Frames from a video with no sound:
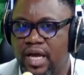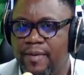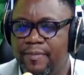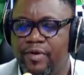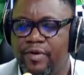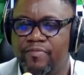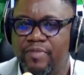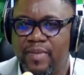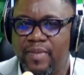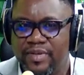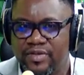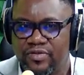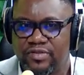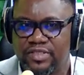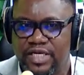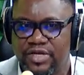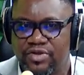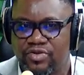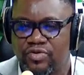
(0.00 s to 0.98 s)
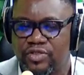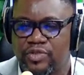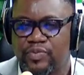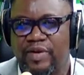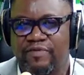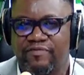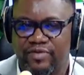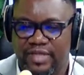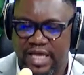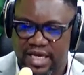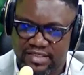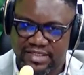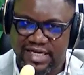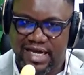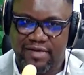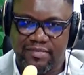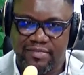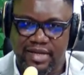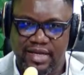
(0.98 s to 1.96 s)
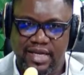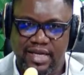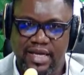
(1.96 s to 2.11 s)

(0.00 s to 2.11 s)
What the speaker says: But maybe those issues were for that time,